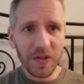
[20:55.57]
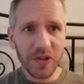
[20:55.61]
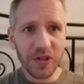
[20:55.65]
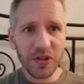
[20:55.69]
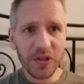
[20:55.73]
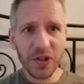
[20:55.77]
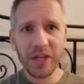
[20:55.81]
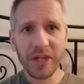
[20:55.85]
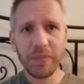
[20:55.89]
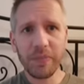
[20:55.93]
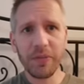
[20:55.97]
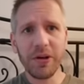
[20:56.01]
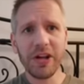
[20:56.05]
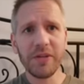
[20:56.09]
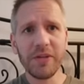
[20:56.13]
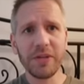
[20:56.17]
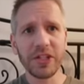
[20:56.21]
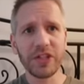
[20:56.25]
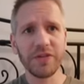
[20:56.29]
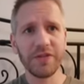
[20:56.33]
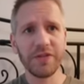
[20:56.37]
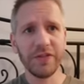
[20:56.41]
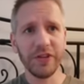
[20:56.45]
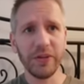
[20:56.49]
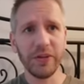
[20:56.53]
So I could pretty
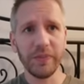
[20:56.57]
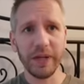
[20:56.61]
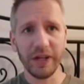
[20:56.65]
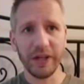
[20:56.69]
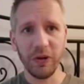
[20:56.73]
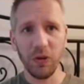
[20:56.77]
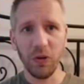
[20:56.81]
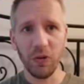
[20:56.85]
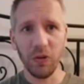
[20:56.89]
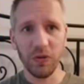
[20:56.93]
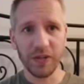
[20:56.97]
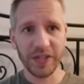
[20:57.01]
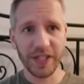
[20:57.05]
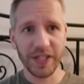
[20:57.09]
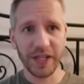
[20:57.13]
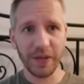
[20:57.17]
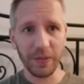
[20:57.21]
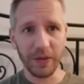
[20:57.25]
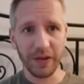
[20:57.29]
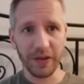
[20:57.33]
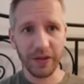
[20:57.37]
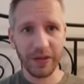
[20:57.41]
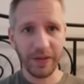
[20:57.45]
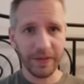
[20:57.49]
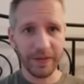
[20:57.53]
much fill my whole set
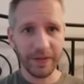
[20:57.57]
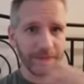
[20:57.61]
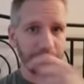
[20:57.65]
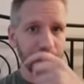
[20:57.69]
with